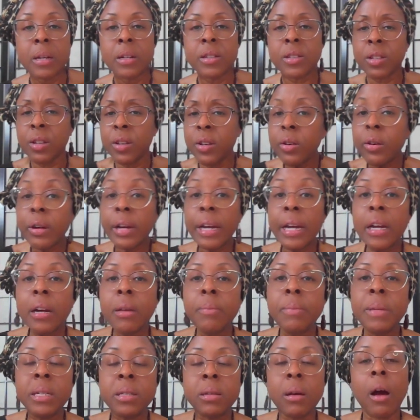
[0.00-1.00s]
So you
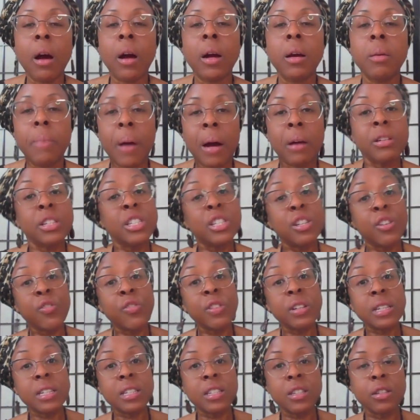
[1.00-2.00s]
hear me talk about
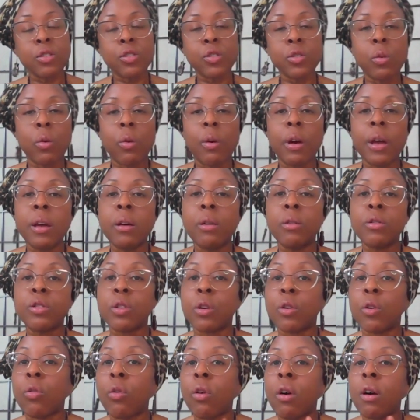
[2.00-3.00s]
different essential oils
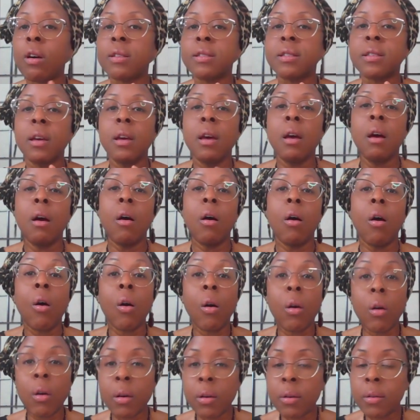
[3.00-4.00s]
across
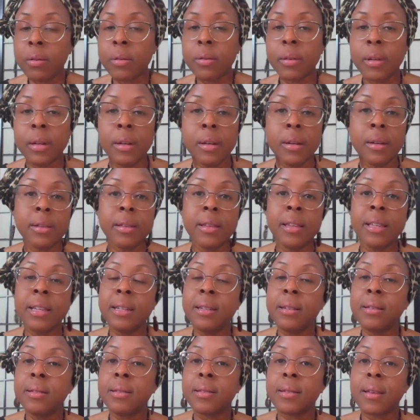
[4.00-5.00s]
all
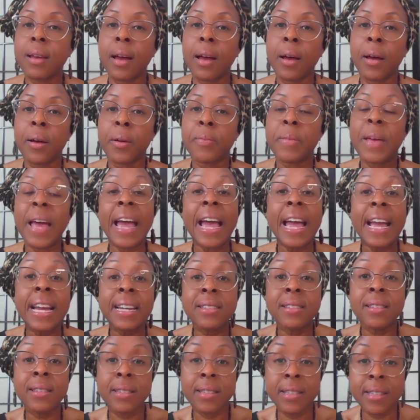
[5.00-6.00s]
these A
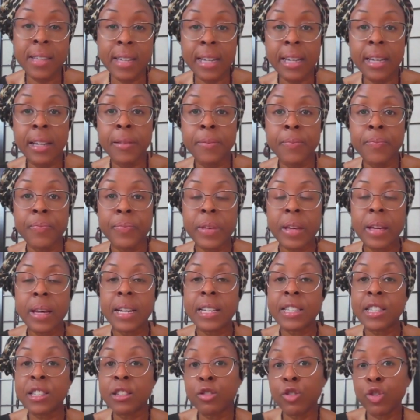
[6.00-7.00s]
to Z
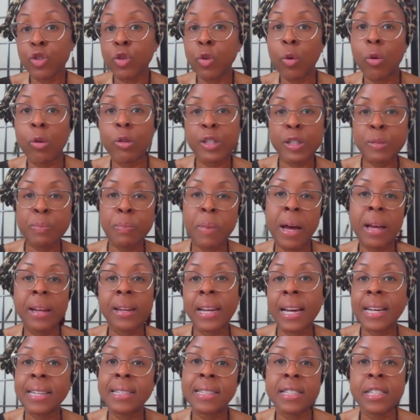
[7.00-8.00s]
essential oil
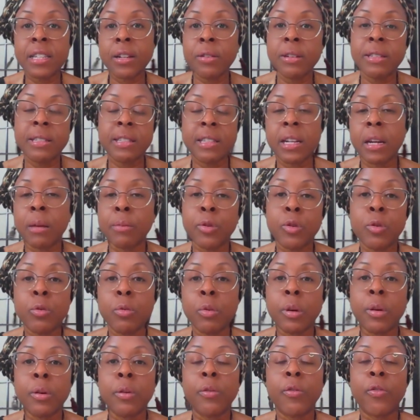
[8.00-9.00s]
spotlight series that I'm
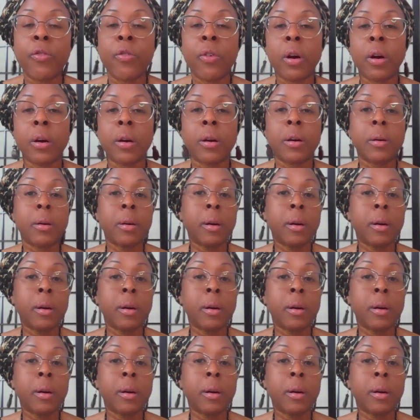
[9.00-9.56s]
doing for